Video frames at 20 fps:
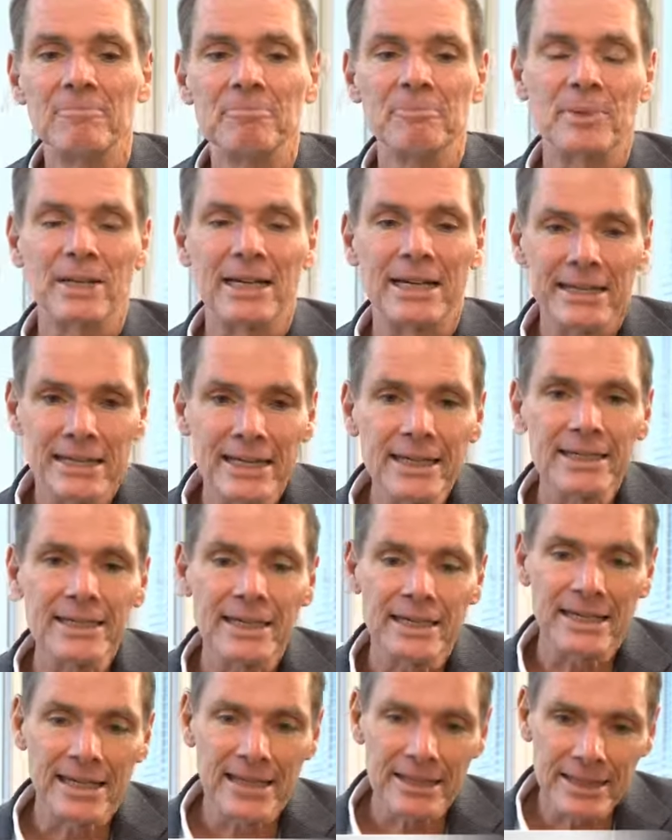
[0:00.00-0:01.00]
But I think,
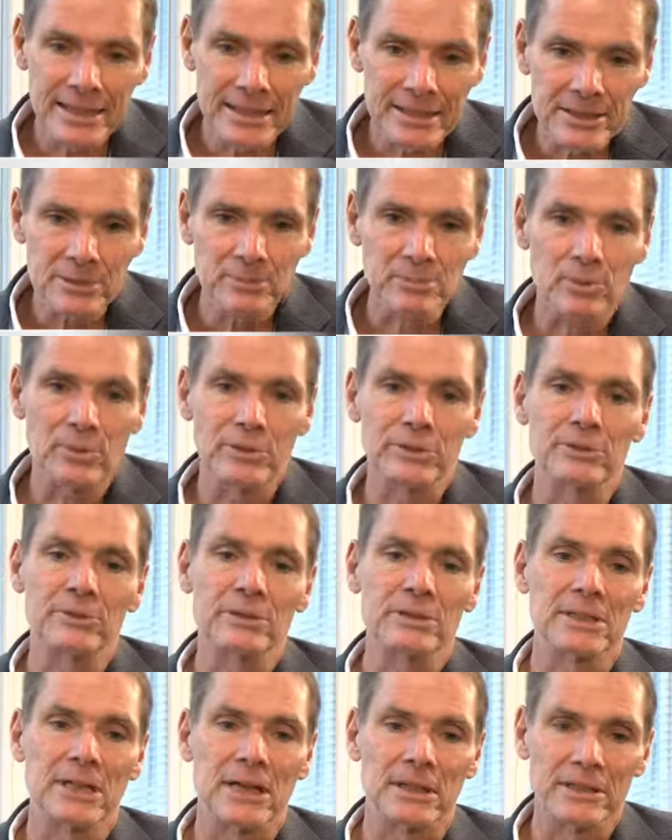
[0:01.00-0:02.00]
and I think it's important to
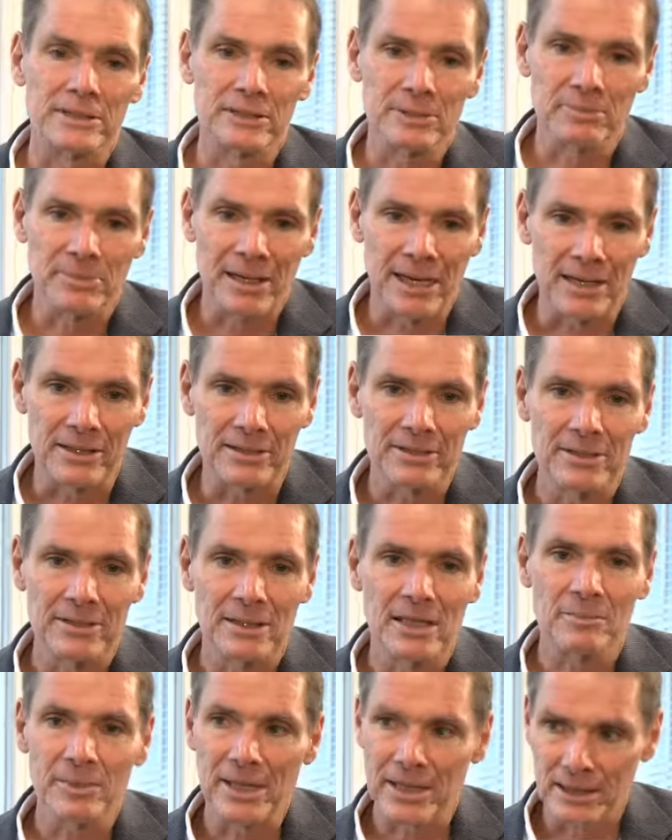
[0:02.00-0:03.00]
acknowledge about
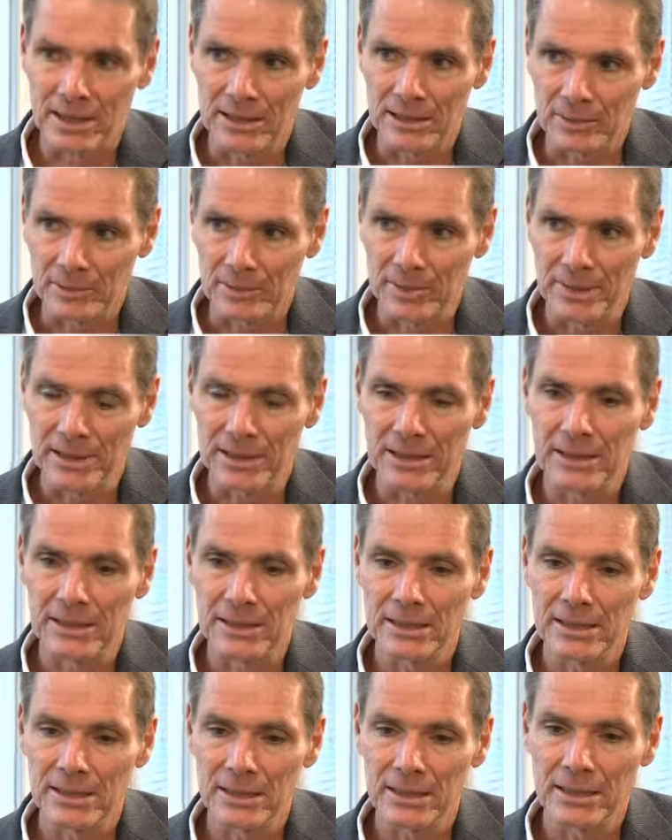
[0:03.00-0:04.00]

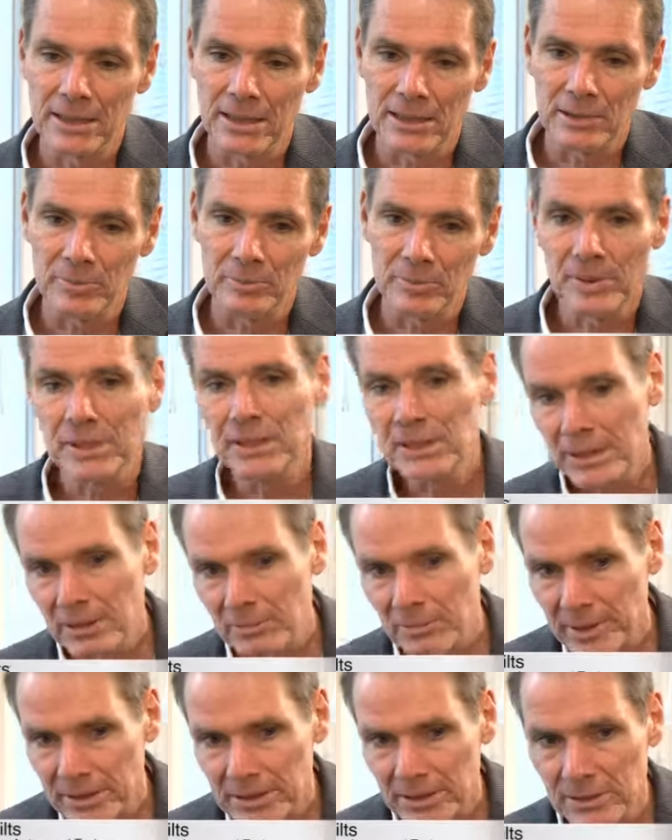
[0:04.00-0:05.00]
NLP, that NLP in
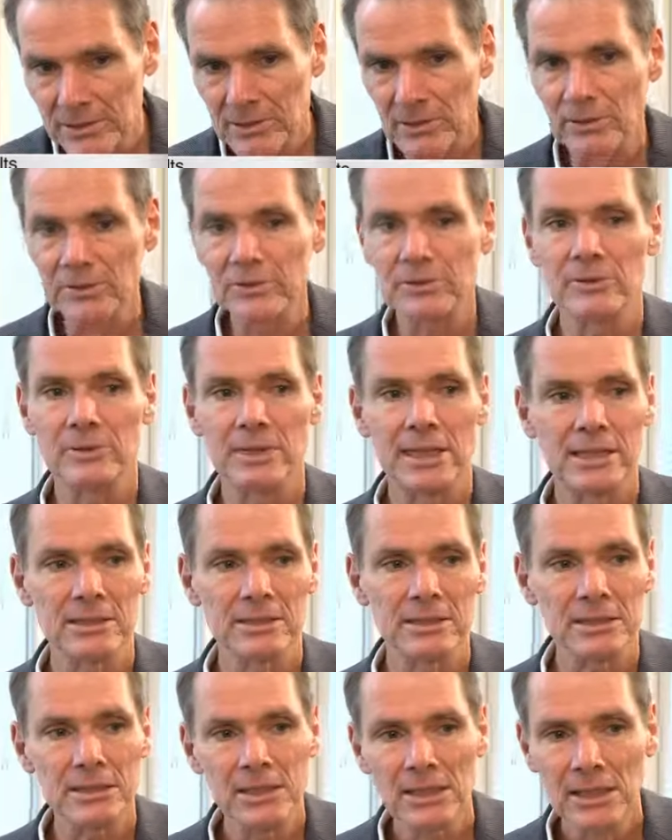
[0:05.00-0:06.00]
business also
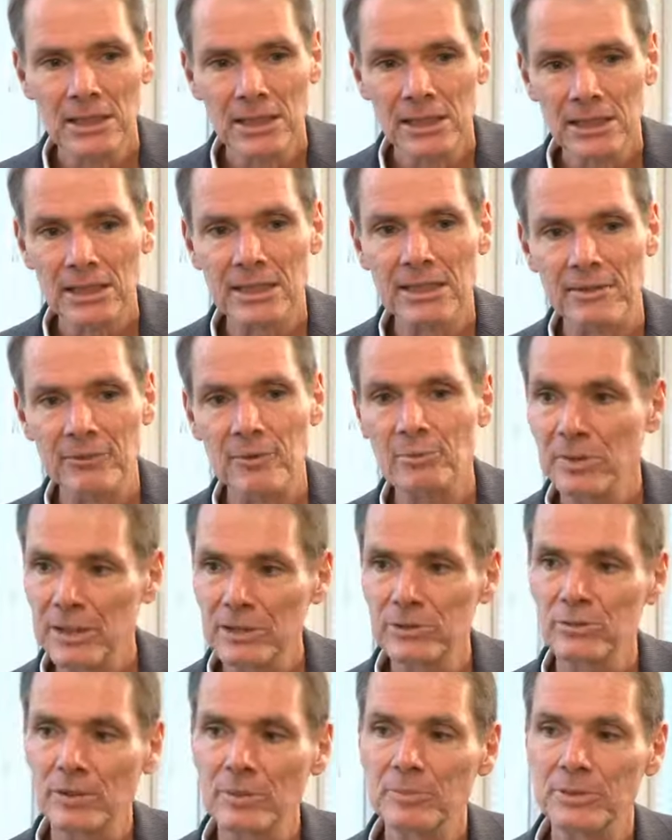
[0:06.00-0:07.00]
has a, can have a
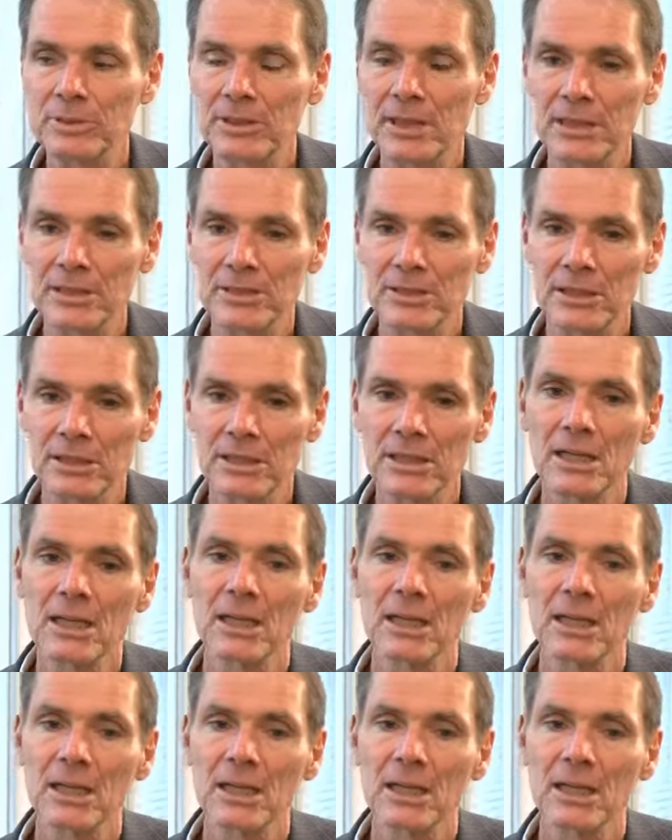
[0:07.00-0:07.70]
mixed reputation,